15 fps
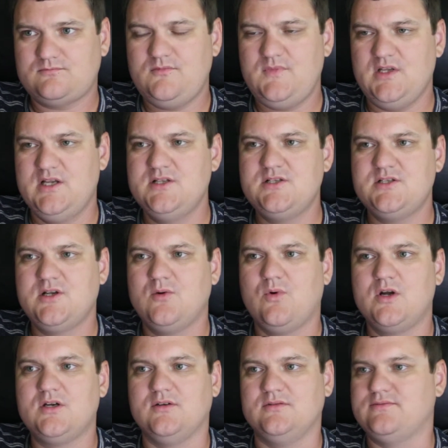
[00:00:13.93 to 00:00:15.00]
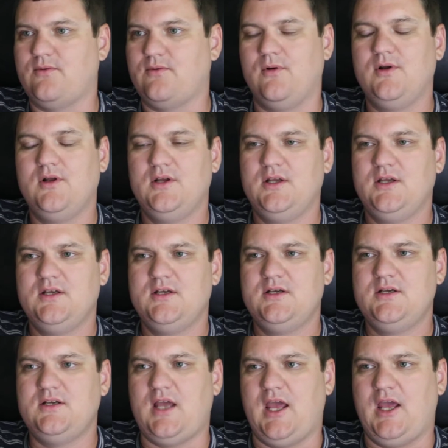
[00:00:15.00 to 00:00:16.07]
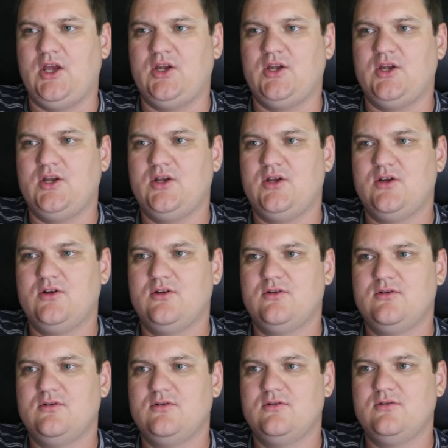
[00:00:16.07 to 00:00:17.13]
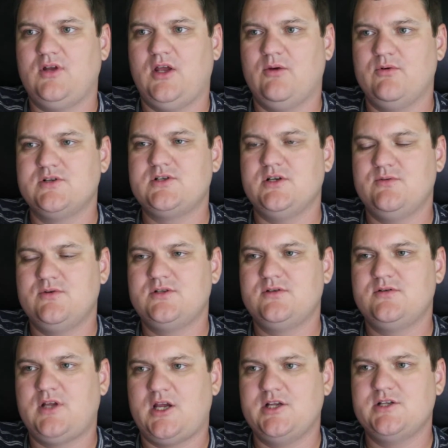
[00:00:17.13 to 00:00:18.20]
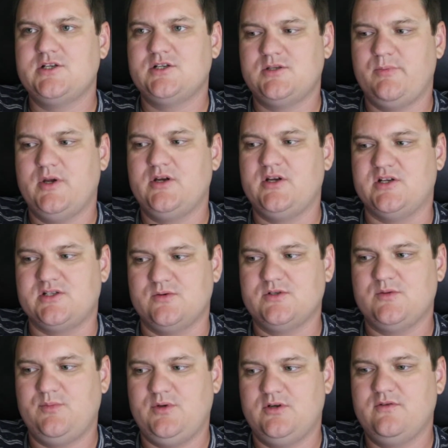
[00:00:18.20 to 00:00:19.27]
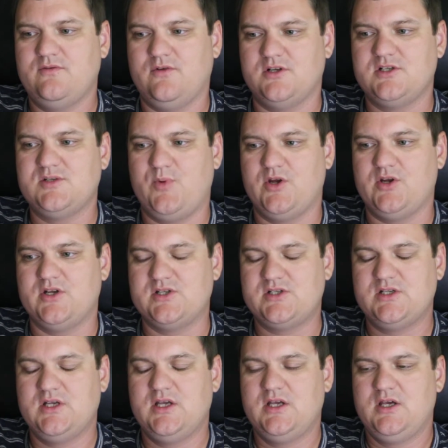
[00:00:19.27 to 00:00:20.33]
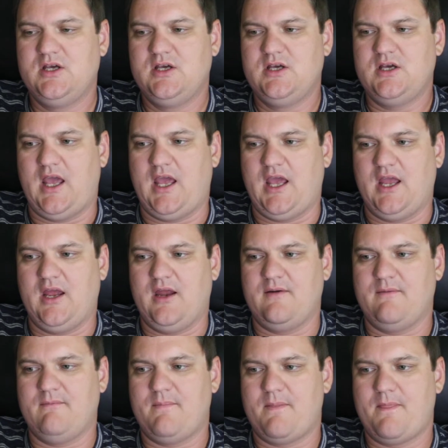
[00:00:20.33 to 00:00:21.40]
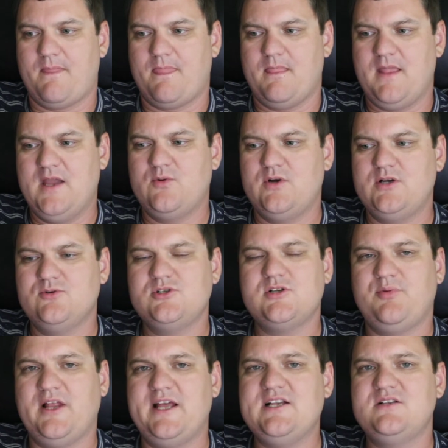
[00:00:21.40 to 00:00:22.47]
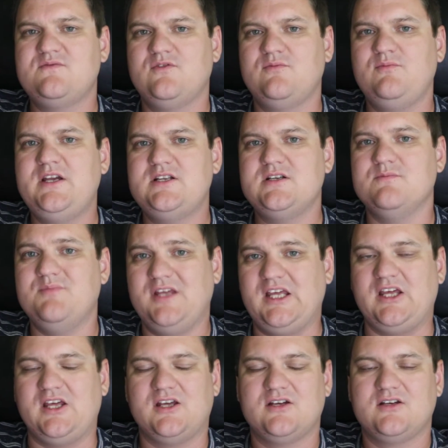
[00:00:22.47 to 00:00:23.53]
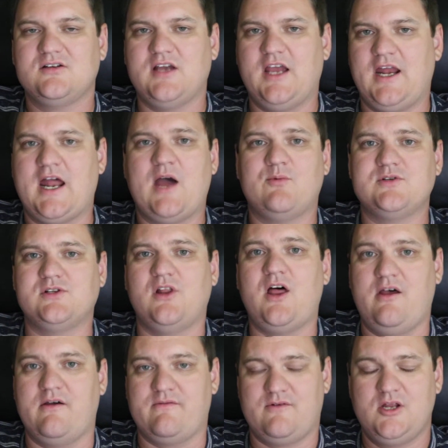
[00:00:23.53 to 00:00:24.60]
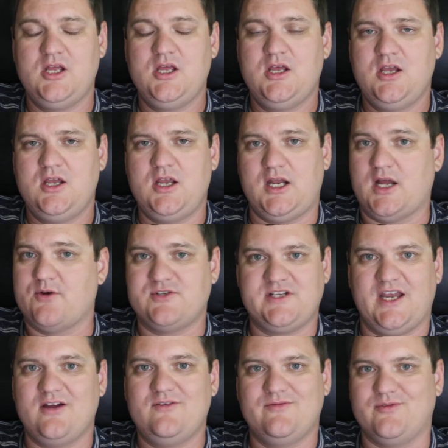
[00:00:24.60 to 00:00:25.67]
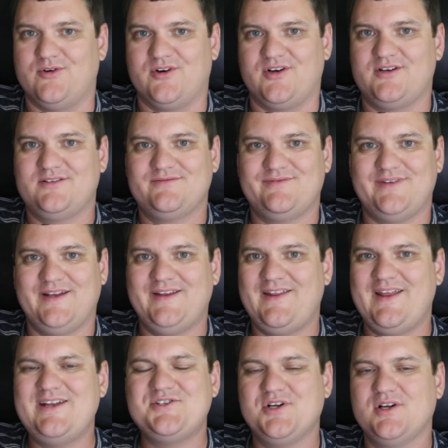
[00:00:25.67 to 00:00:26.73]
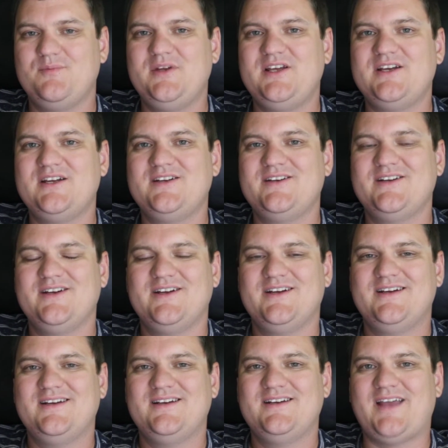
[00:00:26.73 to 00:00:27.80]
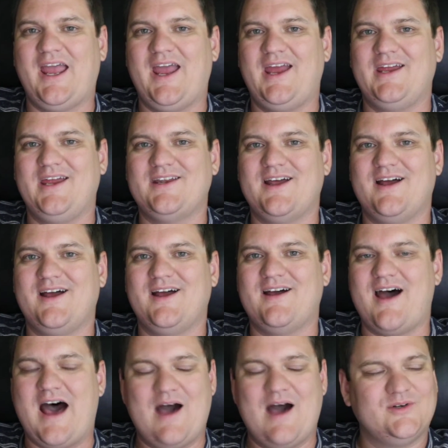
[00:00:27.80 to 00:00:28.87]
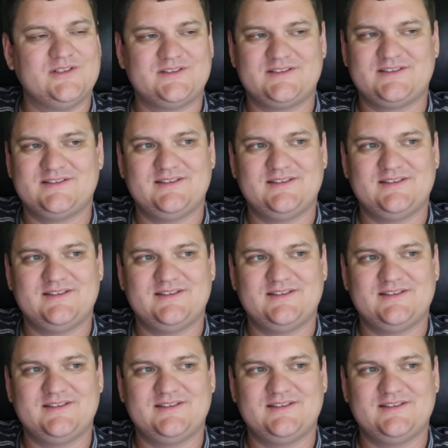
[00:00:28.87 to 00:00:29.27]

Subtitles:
and so wonderful. And it was a nice experience. It was a beautiful experience. And it was a place for me to be. And I was loved and I was cared for. And they took me in, and I was